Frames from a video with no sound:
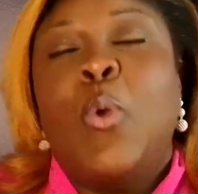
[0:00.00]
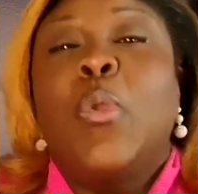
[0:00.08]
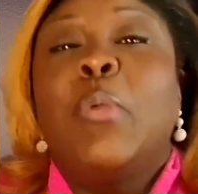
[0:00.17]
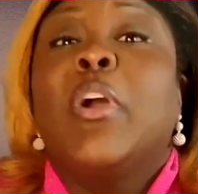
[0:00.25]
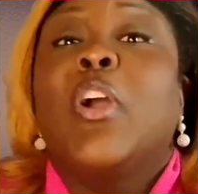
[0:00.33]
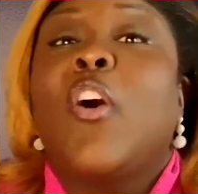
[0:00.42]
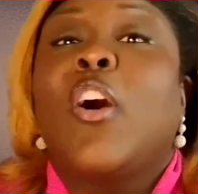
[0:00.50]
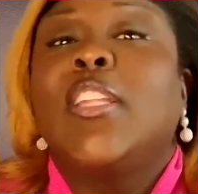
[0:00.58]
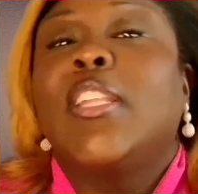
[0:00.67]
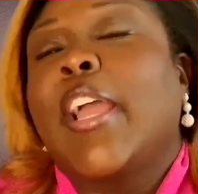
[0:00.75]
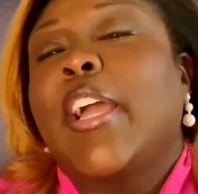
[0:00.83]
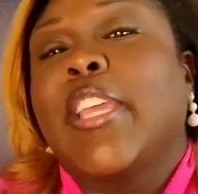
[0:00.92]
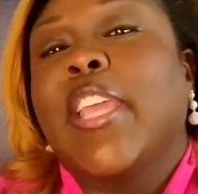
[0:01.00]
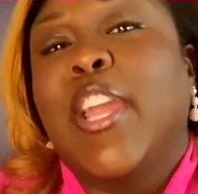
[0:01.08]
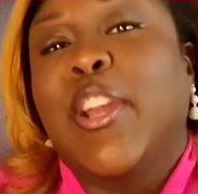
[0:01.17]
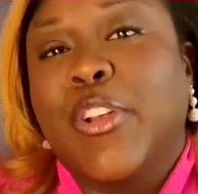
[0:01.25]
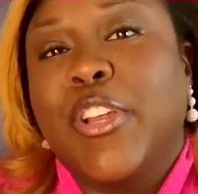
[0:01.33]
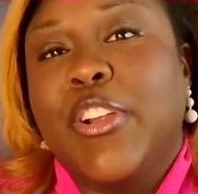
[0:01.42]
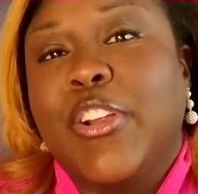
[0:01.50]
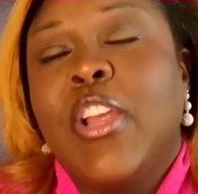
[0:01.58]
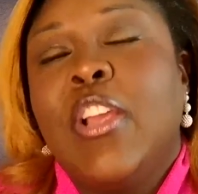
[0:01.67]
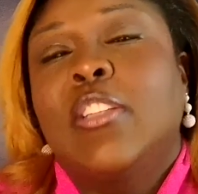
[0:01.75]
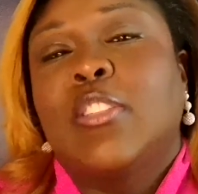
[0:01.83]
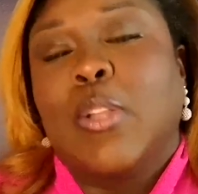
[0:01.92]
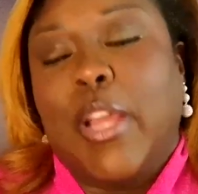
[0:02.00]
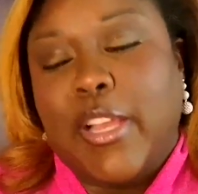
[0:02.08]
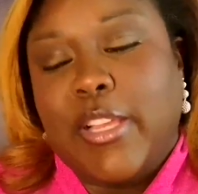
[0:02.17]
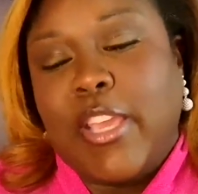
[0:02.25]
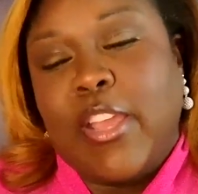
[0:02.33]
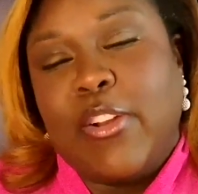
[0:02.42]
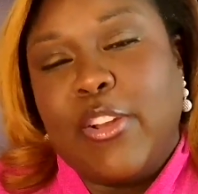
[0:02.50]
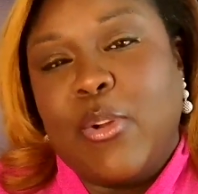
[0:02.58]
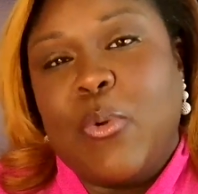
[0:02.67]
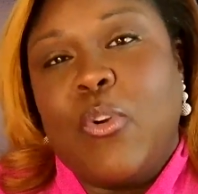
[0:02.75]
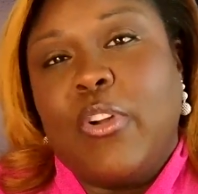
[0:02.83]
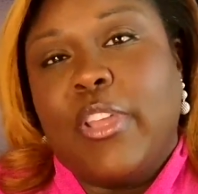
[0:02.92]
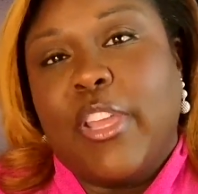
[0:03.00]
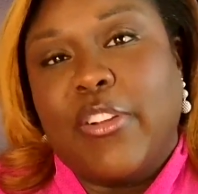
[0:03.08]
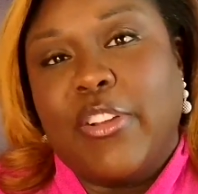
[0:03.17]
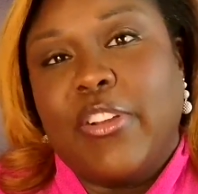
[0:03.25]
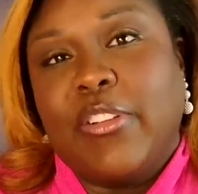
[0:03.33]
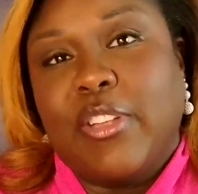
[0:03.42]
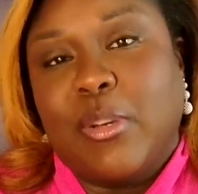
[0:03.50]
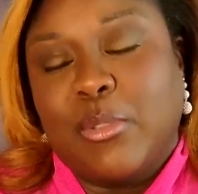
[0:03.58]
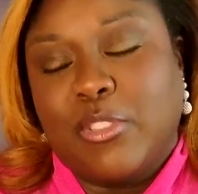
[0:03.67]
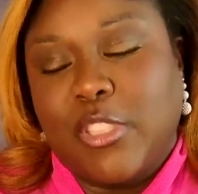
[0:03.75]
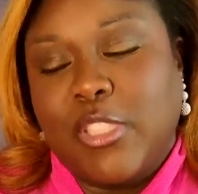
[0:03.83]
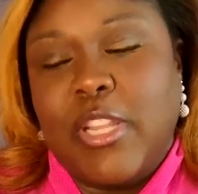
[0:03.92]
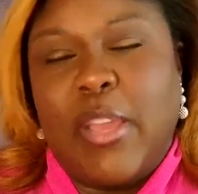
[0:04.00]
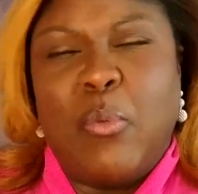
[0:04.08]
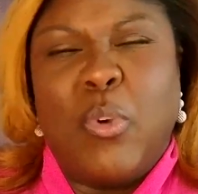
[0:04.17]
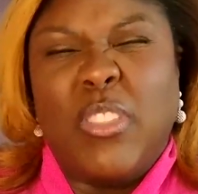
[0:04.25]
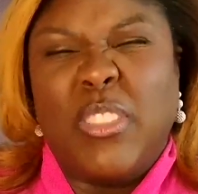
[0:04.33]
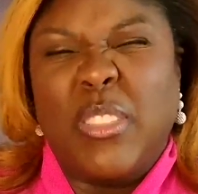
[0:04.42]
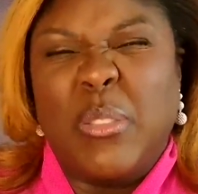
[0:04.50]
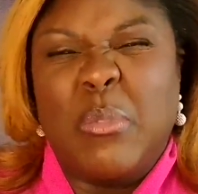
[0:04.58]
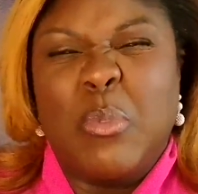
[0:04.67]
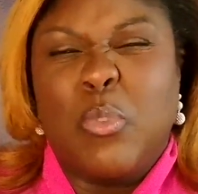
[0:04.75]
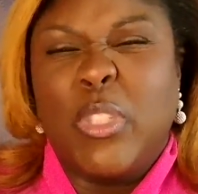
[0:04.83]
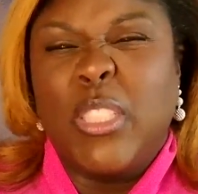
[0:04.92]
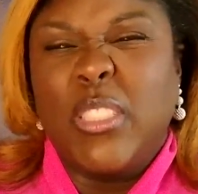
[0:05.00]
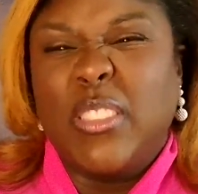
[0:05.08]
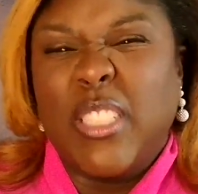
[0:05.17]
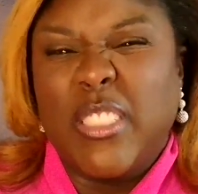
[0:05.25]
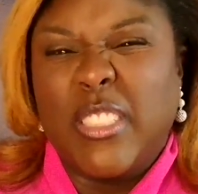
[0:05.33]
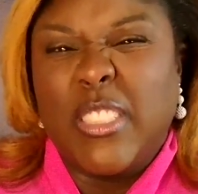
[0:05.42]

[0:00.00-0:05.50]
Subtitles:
We would call it like a carrier. So like a carrier oil, carrier lotion that wasn't really scented